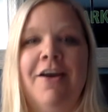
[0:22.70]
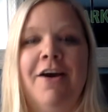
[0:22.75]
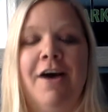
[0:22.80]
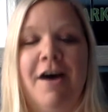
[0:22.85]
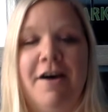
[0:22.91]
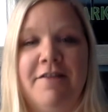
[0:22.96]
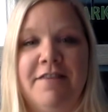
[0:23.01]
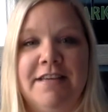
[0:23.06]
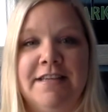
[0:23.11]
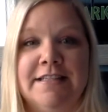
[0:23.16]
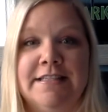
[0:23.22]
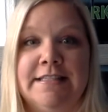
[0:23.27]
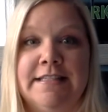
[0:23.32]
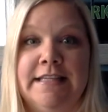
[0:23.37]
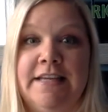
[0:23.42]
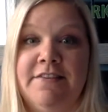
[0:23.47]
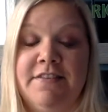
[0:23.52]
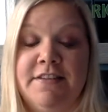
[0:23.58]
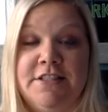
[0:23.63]

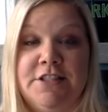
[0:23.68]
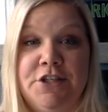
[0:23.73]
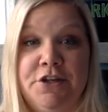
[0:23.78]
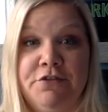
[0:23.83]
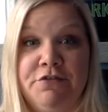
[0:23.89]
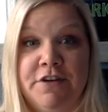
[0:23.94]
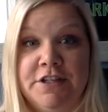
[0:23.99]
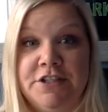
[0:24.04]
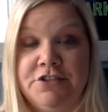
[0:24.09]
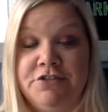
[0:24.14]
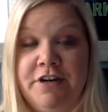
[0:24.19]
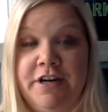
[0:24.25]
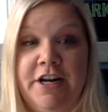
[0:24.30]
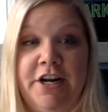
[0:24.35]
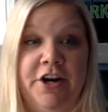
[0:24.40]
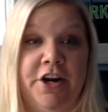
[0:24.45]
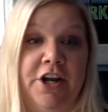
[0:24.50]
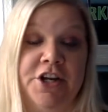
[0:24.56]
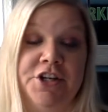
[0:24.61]
Obviously, if it's too
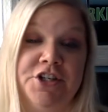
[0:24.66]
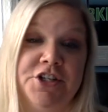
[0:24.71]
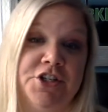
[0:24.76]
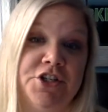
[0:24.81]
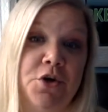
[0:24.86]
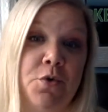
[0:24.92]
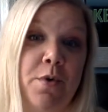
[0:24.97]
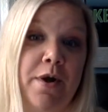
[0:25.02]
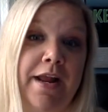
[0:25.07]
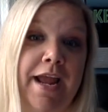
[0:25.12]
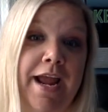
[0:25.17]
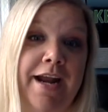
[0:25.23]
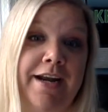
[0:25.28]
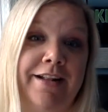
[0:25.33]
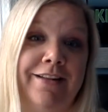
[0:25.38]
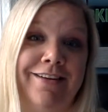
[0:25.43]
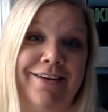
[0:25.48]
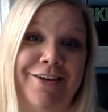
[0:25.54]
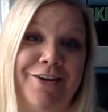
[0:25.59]
frustrating or you just don't want to
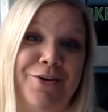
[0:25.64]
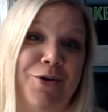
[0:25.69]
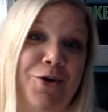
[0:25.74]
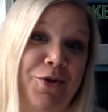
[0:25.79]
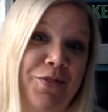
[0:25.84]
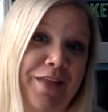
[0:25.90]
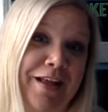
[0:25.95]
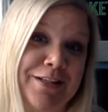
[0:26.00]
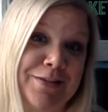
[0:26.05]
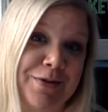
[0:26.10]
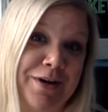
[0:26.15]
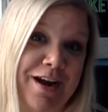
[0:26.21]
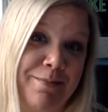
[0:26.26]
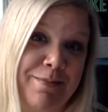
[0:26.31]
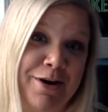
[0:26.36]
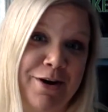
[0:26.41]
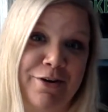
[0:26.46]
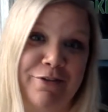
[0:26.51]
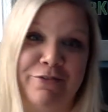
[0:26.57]
handle it on your own, that's what I'm
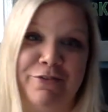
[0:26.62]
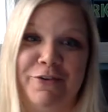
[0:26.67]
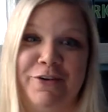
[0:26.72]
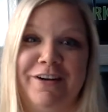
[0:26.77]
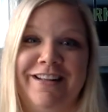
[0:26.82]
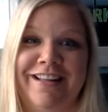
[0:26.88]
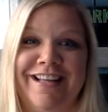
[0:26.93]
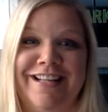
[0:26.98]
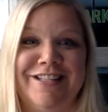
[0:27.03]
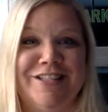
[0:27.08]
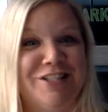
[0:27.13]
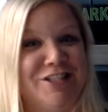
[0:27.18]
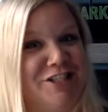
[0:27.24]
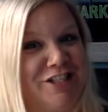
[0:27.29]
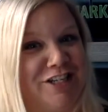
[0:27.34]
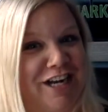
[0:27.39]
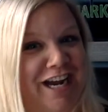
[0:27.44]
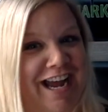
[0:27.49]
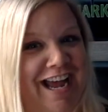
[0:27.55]
here for. Let's
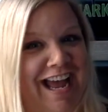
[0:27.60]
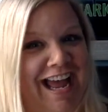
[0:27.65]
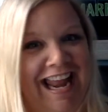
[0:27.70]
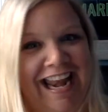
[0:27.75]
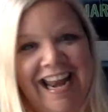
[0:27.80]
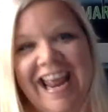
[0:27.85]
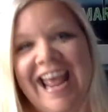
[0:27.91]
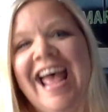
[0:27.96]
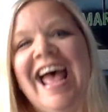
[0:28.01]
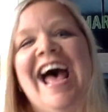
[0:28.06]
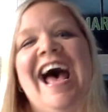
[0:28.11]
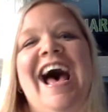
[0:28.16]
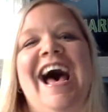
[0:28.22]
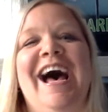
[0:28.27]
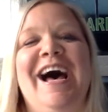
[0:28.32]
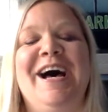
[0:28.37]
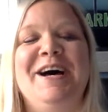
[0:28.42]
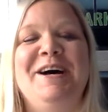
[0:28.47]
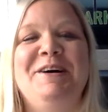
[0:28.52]
chat.
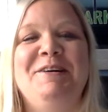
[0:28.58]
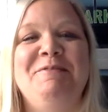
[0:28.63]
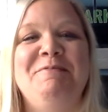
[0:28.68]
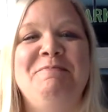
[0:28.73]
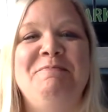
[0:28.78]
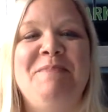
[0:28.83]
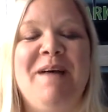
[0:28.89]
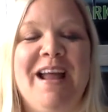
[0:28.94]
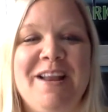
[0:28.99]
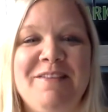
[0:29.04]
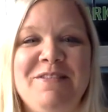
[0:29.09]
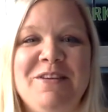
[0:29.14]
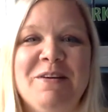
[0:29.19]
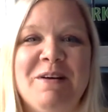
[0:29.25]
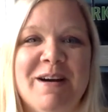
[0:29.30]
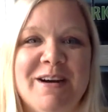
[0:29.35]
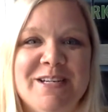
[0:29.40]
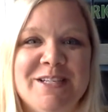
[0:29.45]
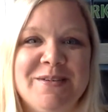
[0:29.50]
But if you
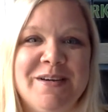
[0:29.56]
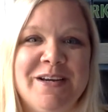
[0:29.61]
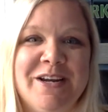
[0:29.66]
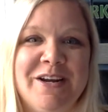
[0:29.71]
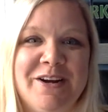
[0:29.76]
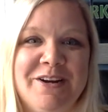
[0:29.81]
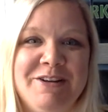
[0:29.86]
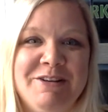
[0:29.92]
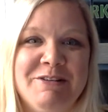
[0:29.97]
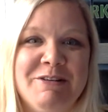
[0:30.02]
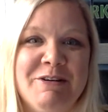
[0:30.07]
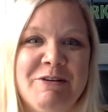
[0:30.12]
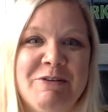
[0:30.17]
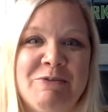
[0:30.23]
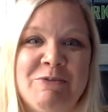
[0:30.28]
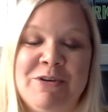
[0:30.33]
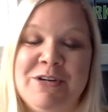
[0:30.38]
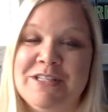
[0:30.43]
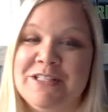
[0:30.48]
are doing it on your
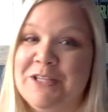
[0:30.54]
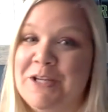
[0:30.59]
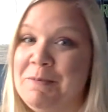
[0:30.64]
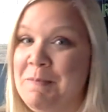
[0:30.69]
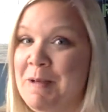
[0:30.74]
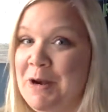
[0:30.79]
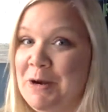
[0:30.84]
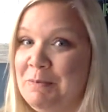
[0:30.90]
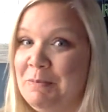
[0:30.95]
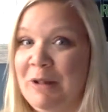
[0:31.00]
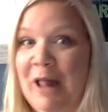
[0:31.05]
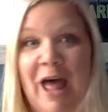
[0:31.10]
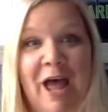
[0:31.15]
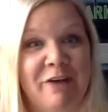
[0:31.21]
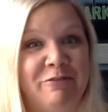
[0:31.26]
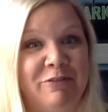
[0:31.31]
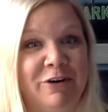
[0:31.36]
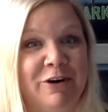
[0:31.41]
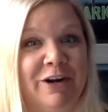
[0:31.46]
own, which is a commendable
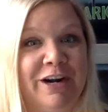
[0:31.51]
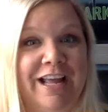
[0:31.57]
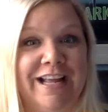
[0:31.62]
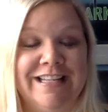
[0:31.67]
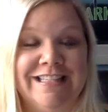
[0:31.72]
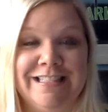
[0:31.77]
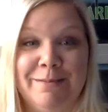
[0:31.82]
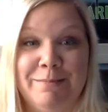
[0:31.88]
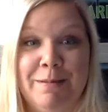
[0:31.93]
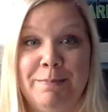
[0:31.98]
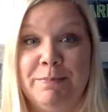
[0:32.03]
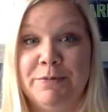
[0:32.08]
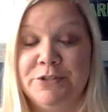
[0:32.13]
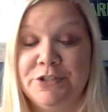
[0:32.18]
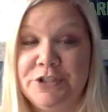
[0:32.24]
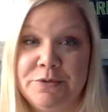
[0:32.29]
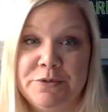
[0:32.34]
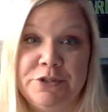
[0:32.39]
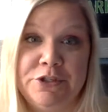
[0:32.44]
effort and some people
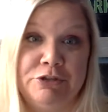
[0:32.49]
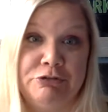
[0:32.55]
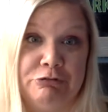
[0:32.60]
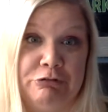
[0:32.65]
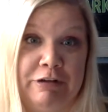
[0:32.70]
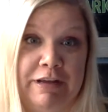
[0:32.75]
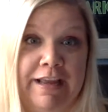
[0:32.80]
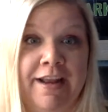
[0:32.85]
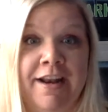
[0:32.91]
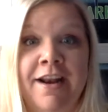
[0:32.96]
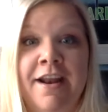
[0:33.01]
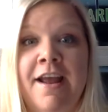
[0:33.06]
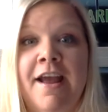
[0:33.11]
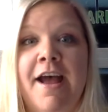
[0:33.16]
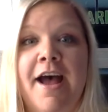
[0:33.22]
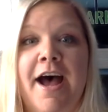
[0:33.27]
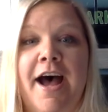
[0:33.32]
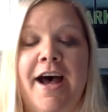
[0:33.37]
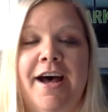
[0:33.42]
do enjoy it,
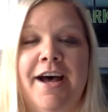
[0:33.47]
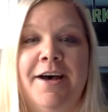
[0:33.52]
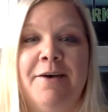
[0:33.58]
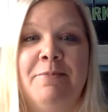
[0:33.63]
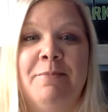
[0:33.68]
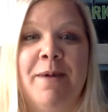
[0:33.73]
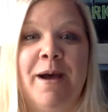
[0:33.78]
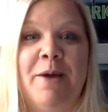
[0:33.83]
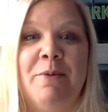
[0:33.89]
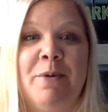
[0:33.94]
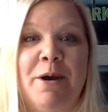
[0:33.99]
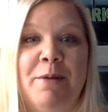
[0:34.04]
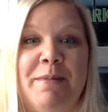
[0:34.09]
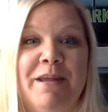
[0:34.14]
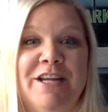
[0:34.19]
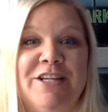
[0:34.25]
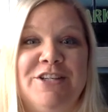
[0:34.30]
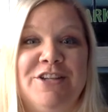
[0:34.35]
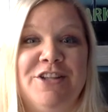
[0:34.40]
I want to
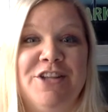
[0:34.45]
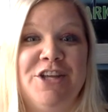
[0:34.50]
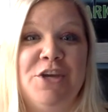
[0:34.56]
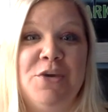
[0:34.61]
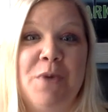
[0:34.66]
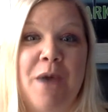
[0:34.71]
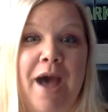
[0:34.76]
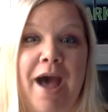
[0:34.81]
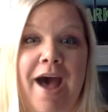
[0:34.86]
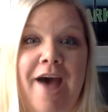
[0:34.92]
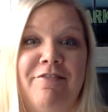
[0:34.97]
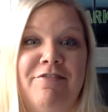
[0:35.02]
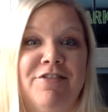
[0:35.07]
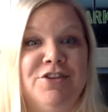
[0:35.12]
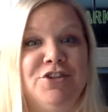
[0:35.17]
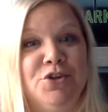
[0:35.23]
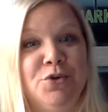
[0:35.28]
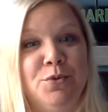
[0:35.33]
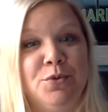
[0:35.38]
make sure that you have
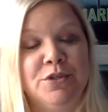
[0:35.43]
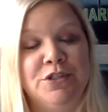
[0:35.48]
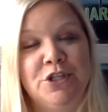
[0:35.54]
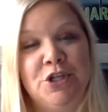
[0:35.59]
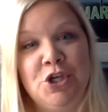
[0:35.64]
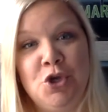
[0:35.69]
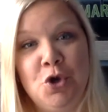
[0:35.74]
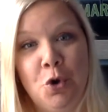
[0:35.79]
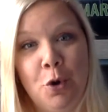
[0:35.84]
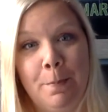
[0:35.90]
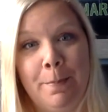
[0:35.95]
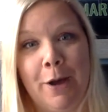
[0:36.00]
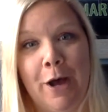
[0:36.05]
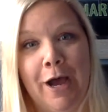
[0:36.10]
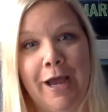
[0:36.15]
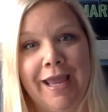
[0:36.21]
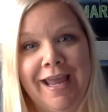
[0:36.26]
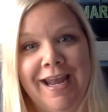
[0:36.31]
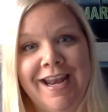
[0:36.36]
the tools in your
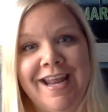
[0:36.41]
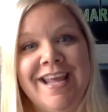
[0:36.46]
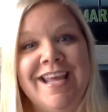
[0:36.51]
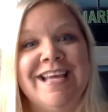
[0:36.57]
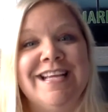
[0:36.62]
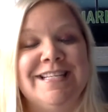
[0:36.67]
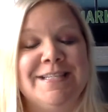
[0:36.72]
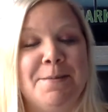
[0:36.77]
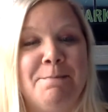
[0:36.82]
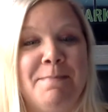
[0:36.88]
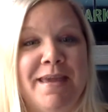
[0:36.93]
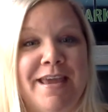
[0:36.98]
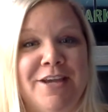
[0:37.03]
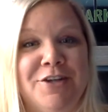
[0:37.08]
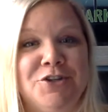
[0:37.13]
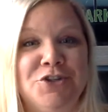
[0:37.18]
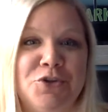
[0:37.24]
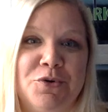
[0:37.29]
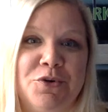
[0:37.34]
pocket to
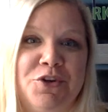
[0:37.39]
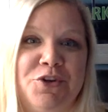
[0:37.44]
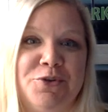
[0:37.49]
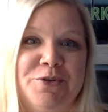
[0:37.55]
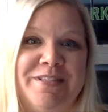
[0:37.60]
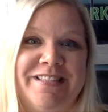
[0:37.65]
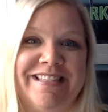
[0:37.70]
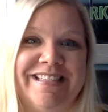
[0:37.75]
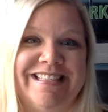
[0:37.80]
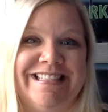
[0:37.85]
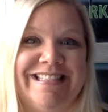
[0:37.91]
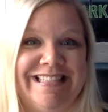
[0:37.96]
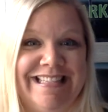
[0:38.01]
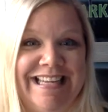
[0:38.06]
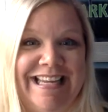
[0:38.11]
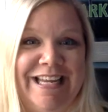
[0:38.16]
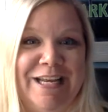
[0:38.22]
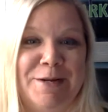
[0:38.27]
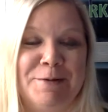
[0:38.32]
make sure you
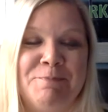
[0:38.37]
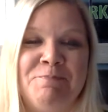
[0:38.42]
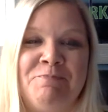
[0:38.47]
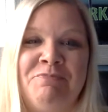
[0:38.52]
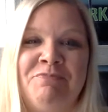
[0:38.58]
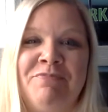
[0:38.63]
succeed.